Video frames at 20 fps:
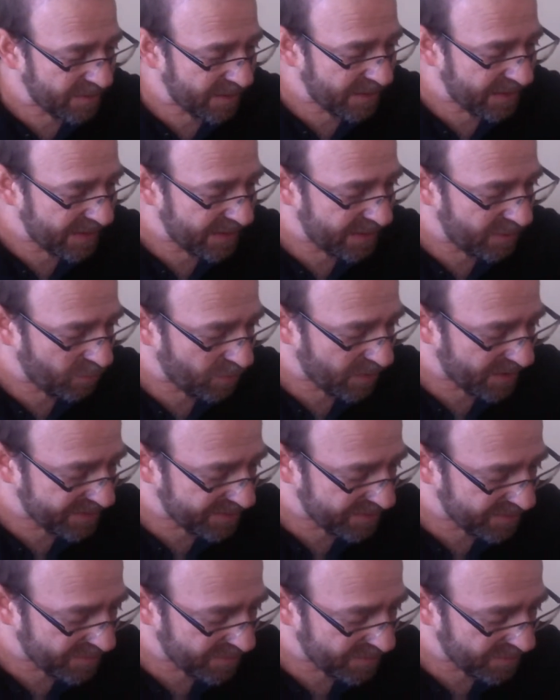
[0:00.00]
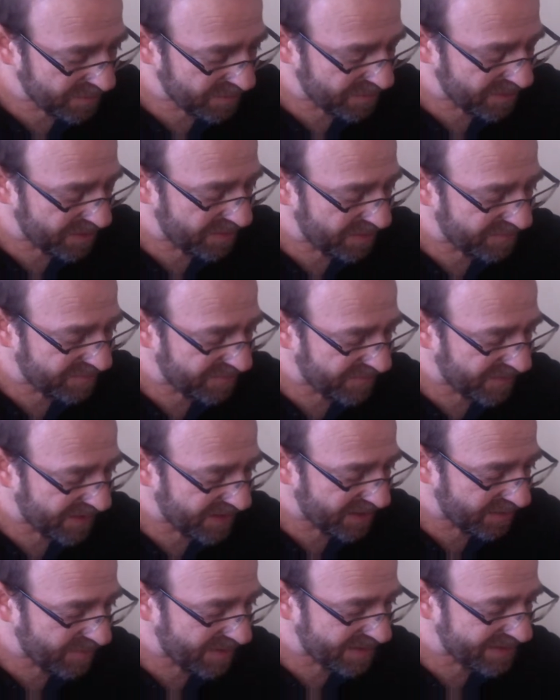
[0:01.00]
I wonder if
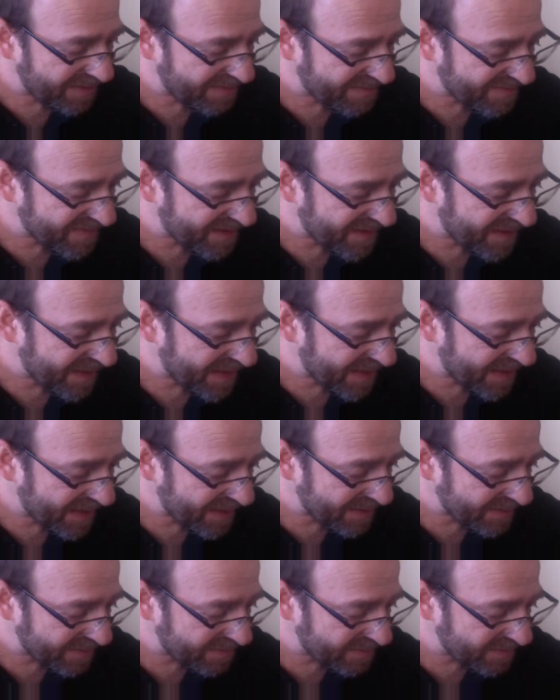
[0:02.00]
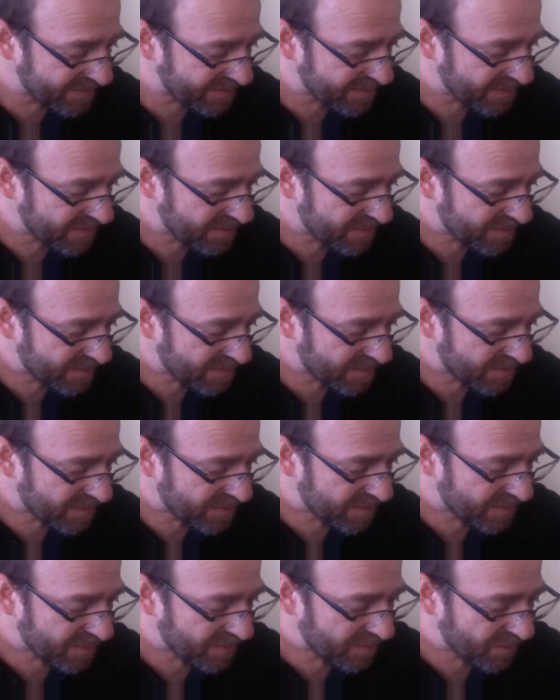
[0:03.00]
anybody sent.
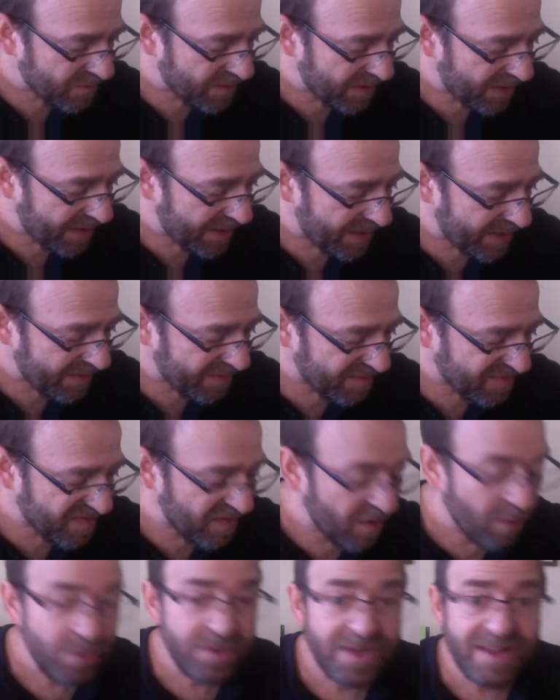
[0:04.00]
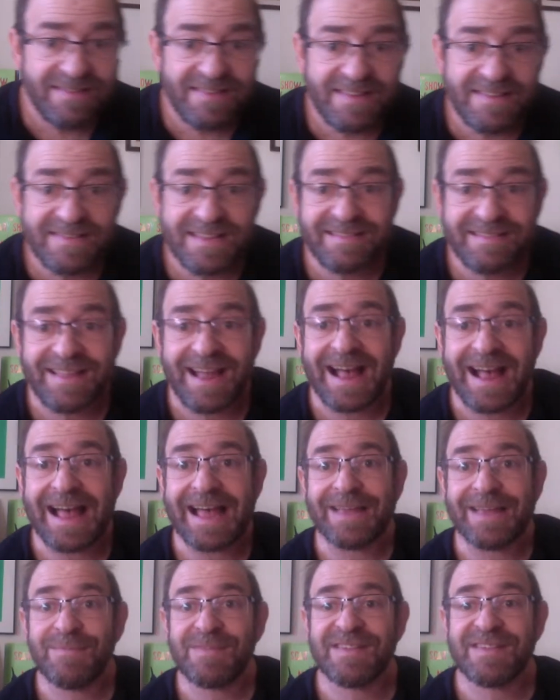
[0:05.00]
Okay, so this is the
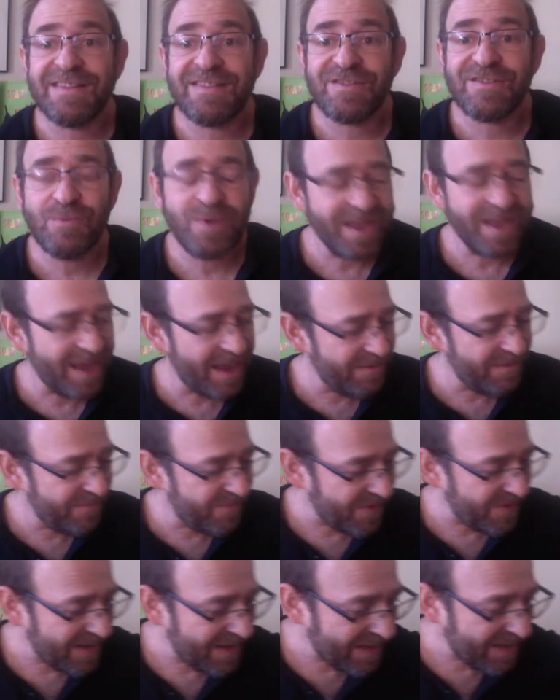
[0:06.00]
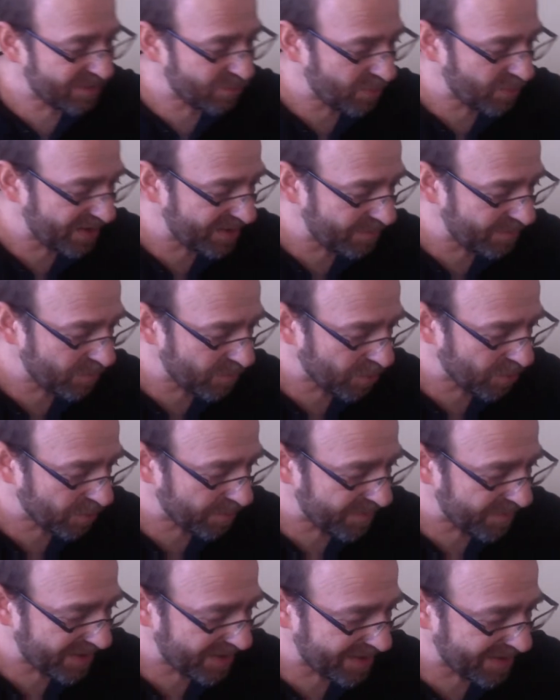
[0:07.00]
time, since we have 20 more
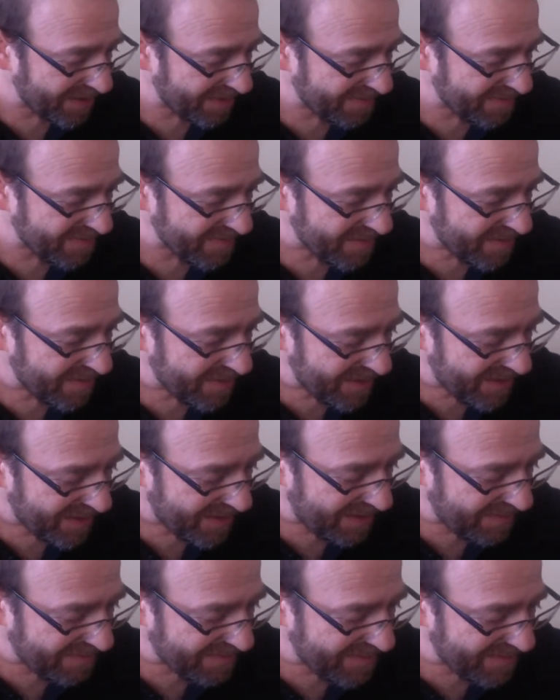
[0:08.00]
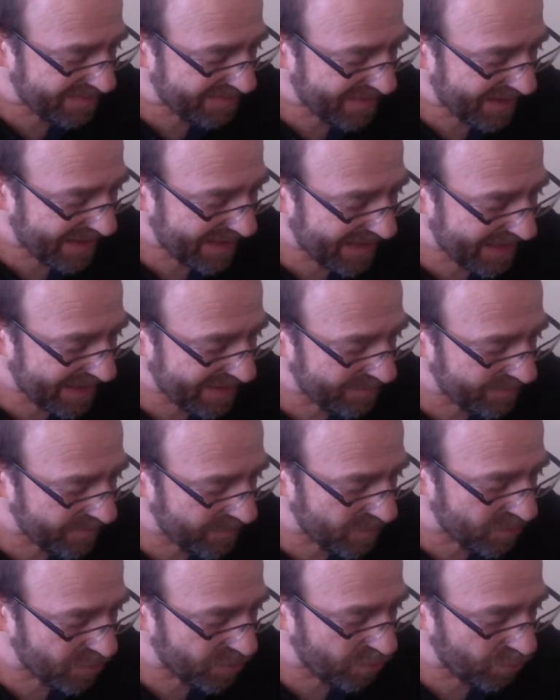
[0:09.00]
minutes, is the
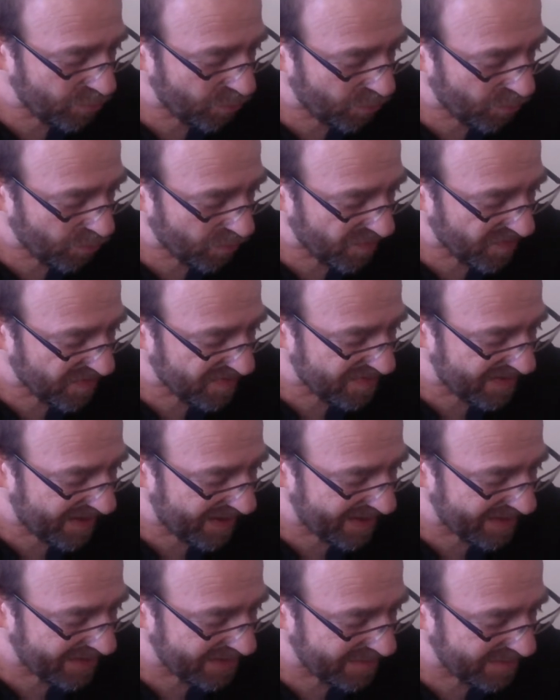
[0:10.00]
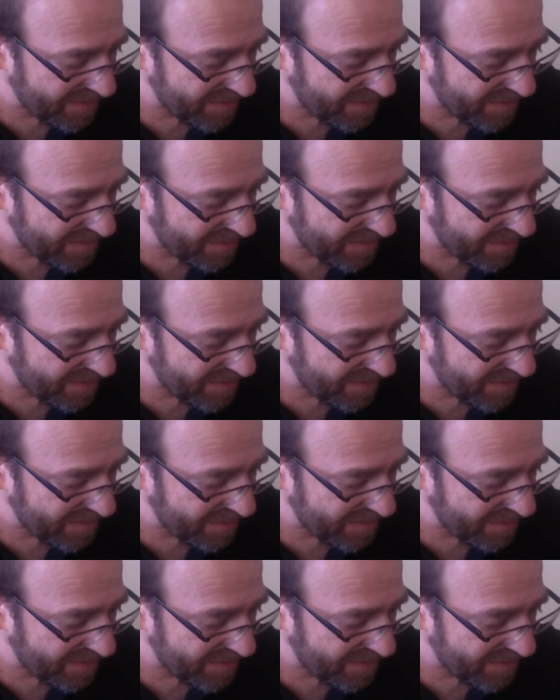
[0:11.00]
time to send